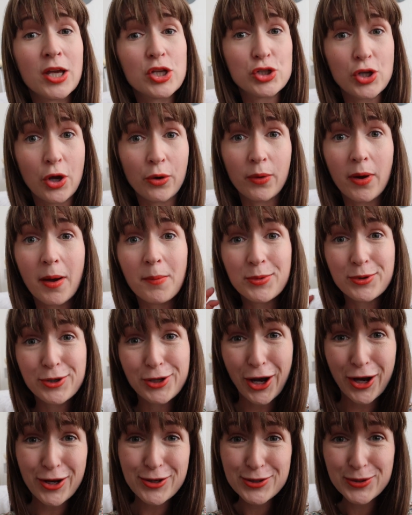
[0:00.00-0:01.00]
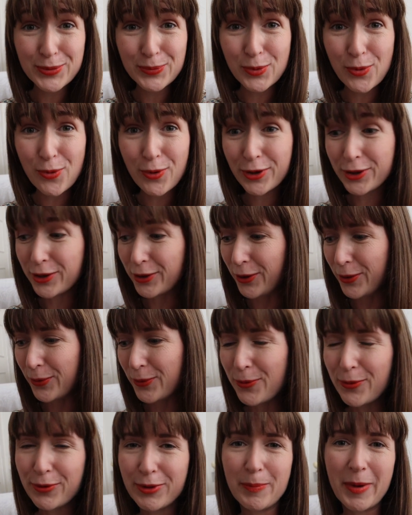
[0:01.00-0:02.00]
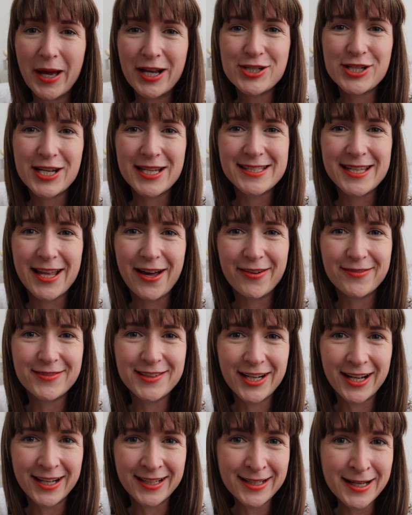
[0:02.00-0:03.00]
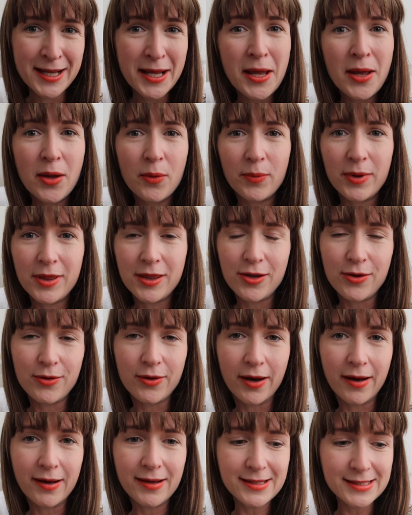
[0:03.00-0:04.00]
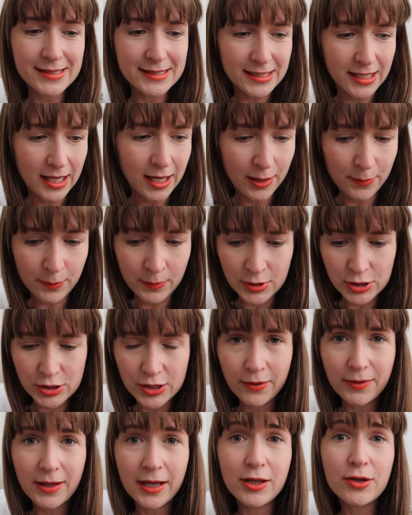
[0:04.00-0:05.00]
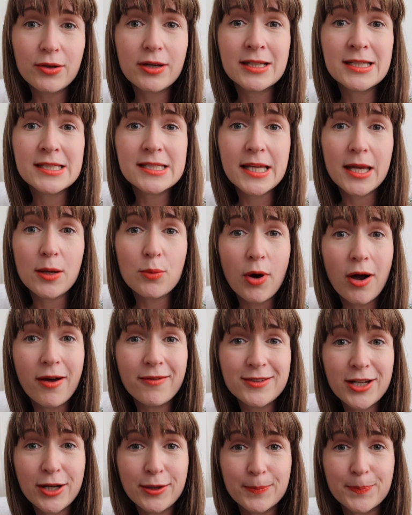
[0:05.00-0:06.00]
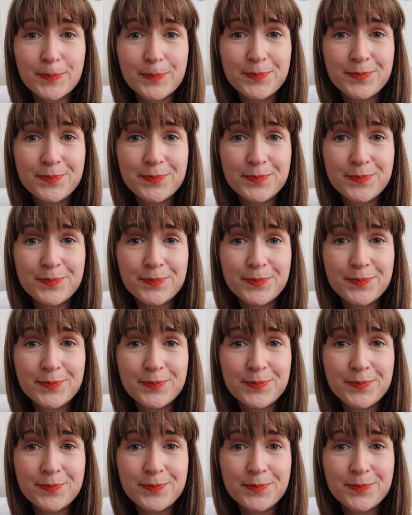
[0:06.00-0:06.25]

So I'm going to walk through all the batches that I've done with you guys, so that you can see what I've done.